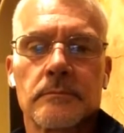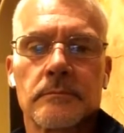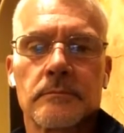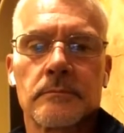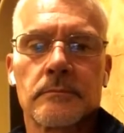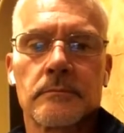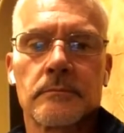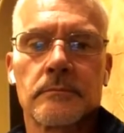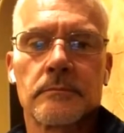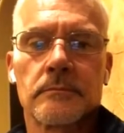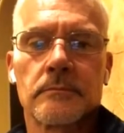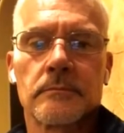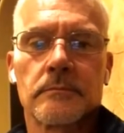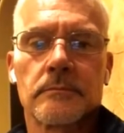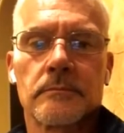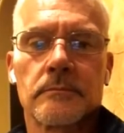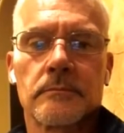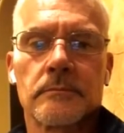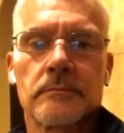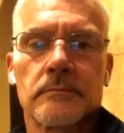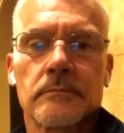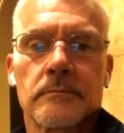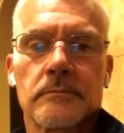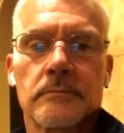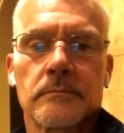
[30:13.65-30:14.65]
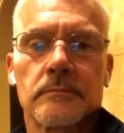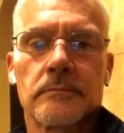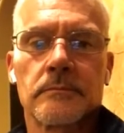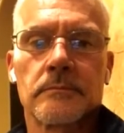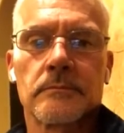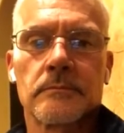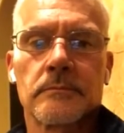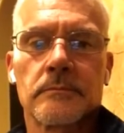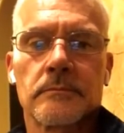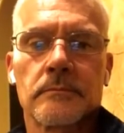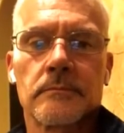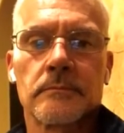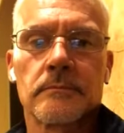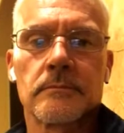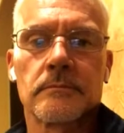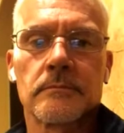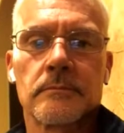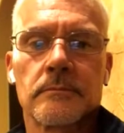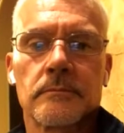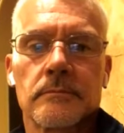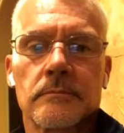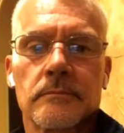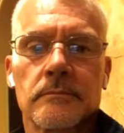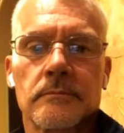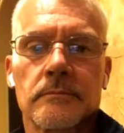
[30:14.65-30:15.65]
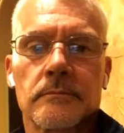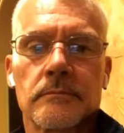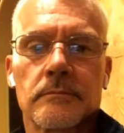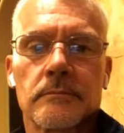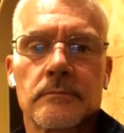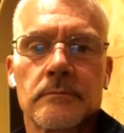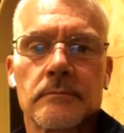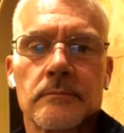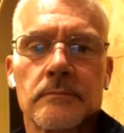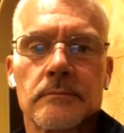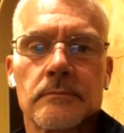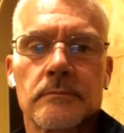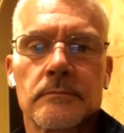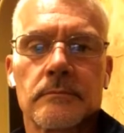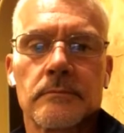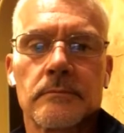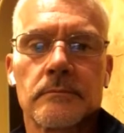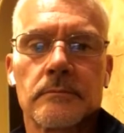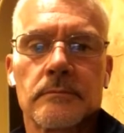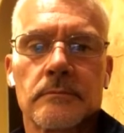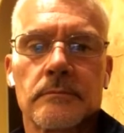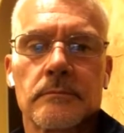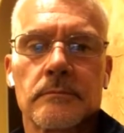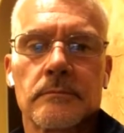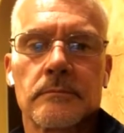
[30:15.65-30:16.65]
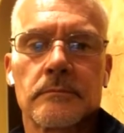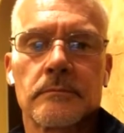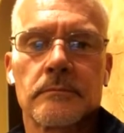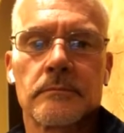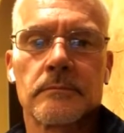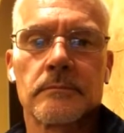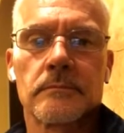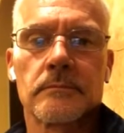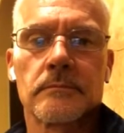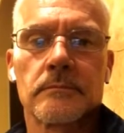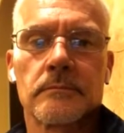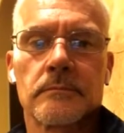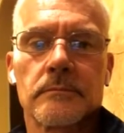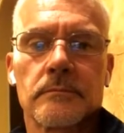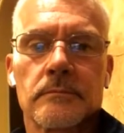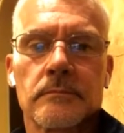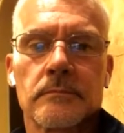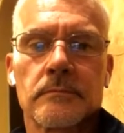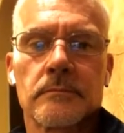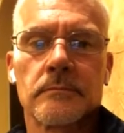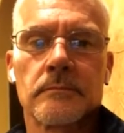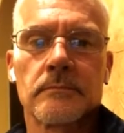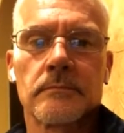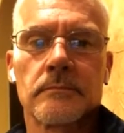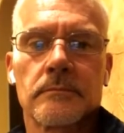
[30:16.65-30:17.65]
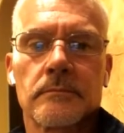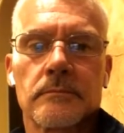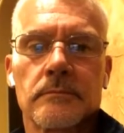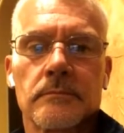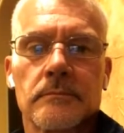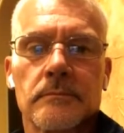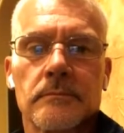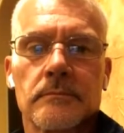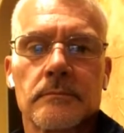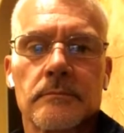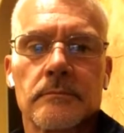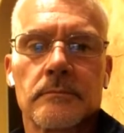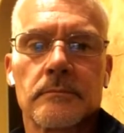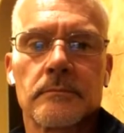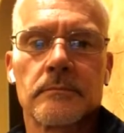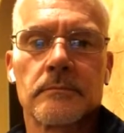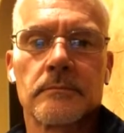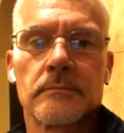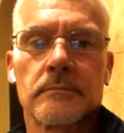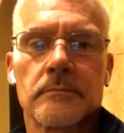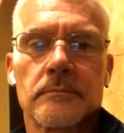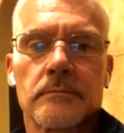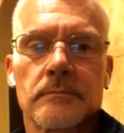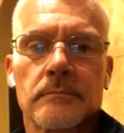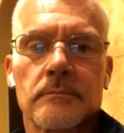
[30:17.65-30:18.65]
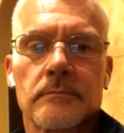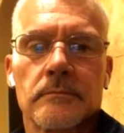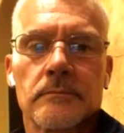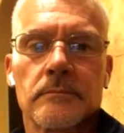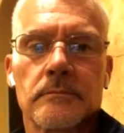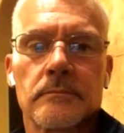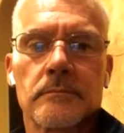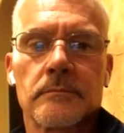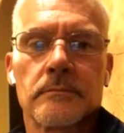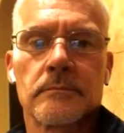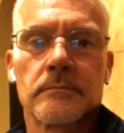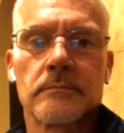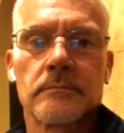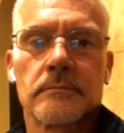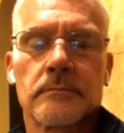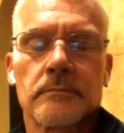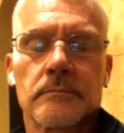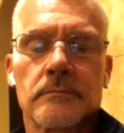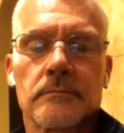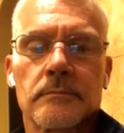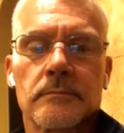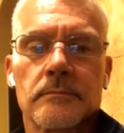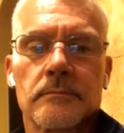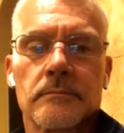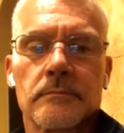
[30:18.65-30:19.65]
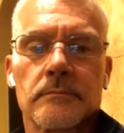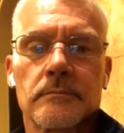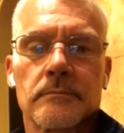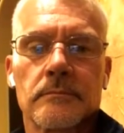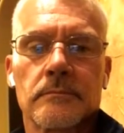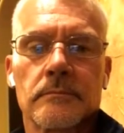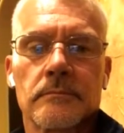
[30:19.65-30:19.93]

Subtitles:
(silent)